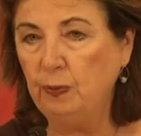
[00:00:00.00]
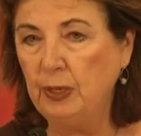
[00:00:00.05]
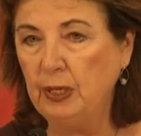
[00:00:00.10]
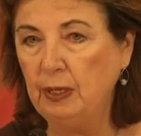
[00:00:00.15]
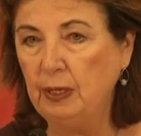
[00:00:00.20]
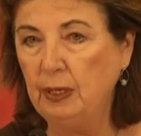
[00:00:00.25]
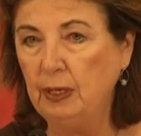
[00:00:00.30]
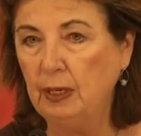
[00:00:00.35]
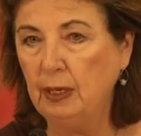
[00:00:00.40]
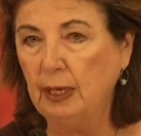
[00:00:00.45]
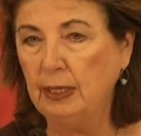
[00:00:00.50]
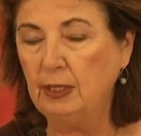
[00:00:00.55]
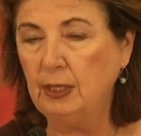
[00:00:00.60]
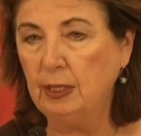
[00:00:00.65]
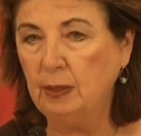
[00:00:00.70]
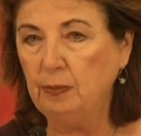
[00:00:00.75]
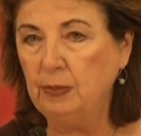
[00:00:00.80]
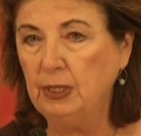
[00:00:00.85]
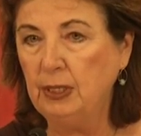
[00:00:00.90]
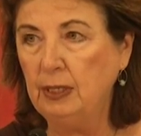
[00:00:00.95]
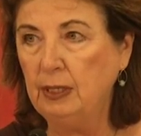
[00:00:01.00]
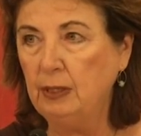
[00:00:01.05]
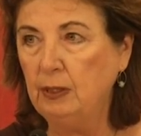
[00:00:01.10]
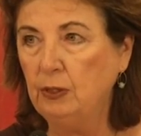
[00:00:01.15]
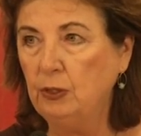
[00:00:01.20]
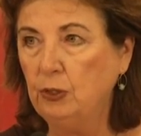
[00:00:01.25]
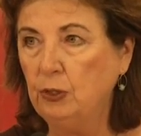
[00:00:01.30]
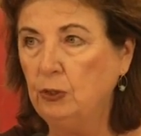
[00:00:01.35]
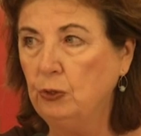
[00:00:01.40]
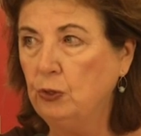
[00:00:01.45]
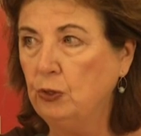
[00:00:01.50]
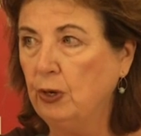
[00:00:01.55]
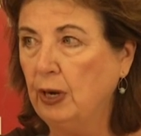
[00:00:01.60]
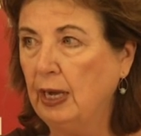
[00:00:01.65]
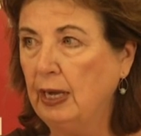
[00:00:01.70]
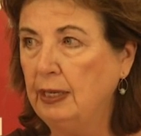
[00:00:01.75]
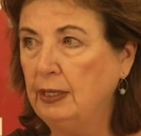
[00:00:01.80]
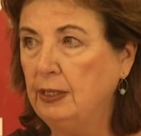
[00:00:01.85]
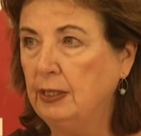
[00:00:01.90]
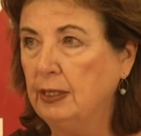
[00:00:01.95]
been attempting to
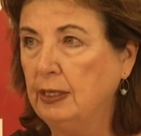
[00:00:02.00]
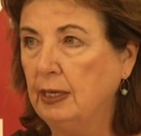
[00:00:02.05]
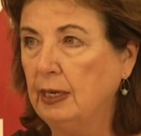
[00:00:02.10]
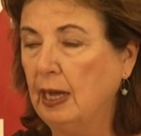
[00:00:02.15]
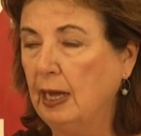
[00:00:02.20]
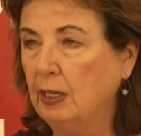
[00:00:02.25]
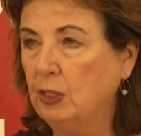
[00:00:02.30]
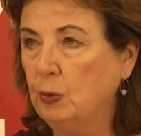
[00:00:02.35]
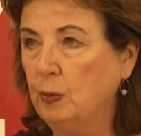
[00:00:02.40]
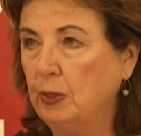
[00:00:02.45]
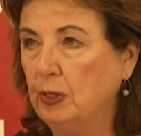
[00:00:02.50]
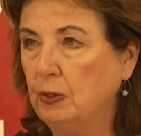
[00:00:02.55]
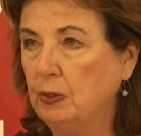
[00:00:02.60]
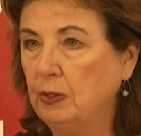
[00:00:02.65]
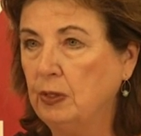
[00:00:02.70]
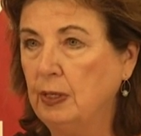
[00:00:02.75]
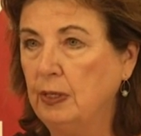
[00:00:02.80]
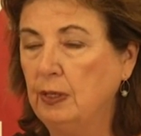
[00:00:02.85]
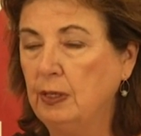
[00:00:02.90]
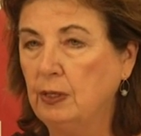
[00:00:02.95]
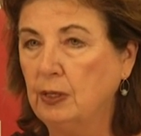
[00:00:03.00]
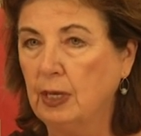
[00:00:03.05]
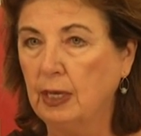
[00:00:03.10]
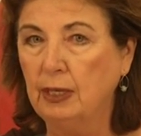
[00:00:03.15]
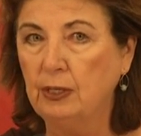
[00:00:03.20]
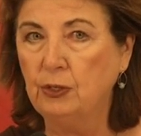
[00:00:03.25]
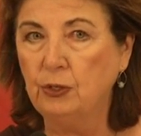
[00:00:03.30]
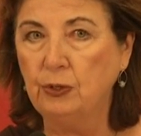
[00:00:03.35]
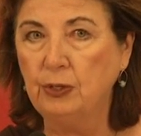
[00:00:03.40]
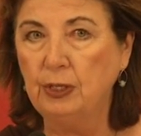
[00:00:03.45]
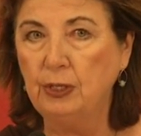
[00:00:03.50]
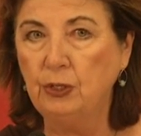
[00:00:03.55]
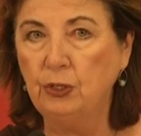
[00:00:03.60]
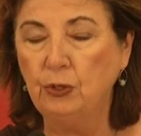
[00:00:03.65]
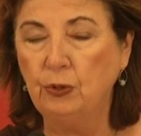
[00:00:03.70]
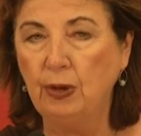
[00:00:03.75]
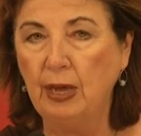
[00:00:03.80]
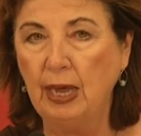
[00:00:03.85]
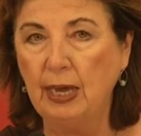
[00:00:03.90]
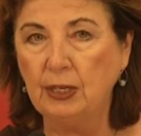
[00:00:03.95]
try to get hospitals in this country
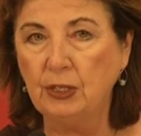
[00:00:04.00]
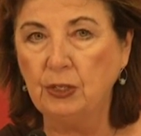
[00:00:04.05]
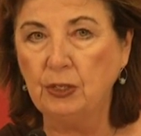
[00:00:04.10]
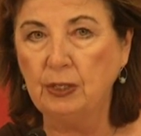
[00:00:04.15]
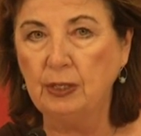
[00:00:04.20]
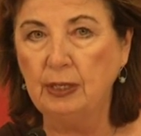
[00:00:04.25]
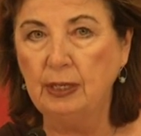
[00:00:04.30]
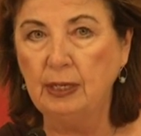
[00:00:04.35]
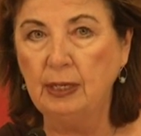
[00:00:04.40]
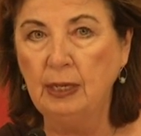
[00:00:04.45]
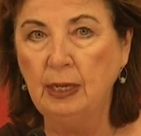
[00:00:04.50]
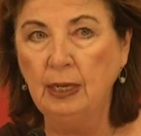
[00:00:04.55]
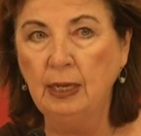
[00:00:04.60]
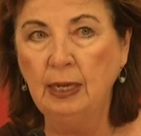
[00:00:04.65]
to actually